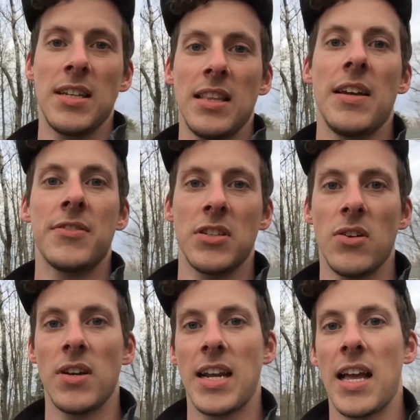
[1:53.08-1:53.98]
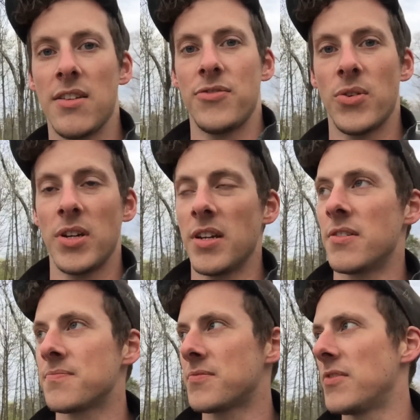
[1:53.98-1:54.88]
I left to go to California.
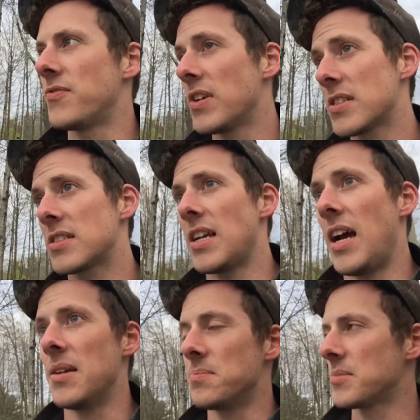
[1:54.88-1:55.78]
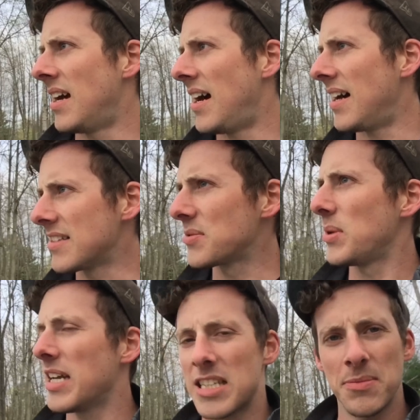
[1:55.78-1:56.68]
The first time. It's
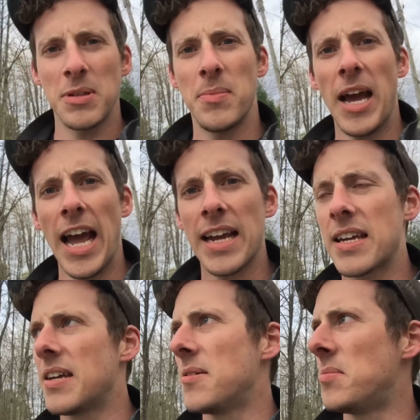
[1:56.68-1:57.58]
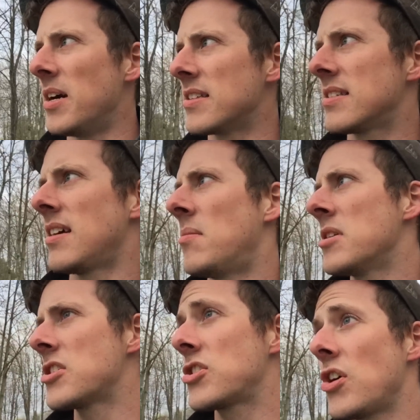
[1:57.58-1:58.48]
weird to be back, but I'm
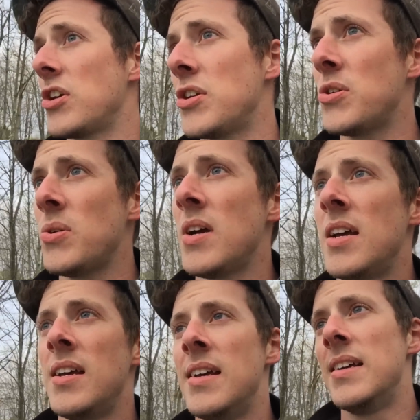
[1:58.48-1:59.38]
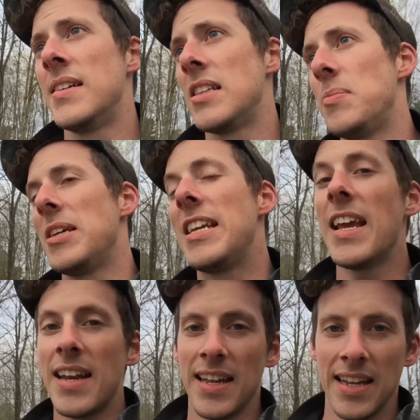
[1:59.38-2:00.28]
gonna show you the
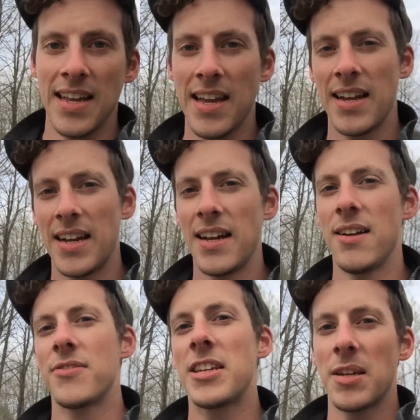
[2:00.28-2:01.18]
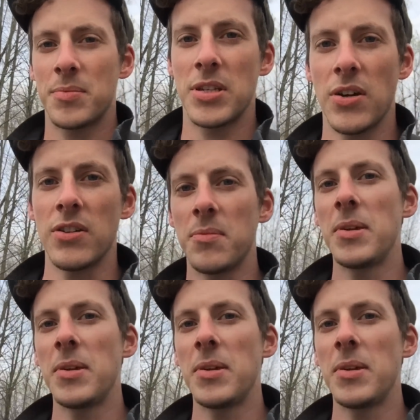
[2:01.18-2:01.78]
beginning of Kiptoe, the